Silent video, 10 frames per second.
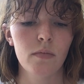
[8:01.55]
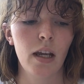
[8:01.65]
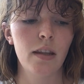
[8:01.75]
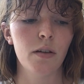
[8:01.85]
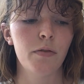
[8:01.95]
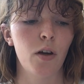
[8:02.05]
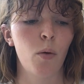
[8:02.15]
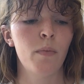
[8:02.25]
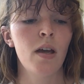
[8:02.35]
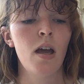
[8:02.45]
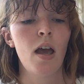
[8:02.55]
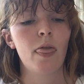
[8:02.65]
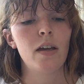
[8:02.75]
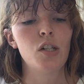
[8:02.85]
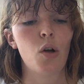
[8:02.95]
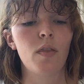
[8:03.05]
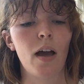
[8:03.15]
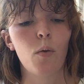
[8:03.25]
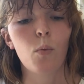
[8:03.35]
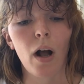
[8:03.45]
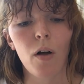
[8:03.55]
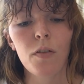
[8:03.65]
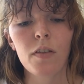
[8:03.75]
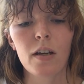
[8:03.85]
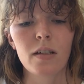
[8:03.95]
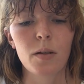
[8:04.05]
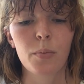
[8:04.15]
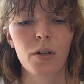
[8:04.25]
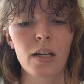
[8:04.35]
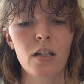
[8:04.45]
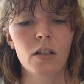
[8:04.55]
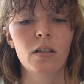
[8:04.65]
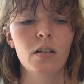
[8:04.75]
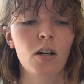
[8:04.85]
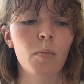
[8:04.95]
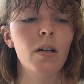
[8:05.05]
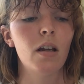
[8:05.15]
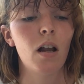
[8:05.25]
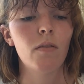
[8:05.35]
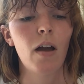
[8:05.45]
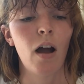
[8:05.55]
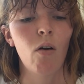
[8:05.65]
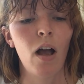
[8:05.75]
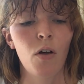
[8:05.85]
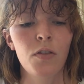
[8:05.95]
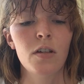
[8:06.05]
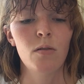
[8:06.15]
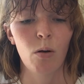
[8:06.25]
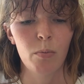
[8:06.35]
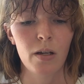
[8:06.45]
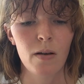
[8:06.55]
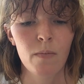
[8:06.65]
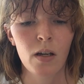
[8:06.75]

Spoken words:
In the film, they note that wealth is a pretty good determinant of how healthy you will be.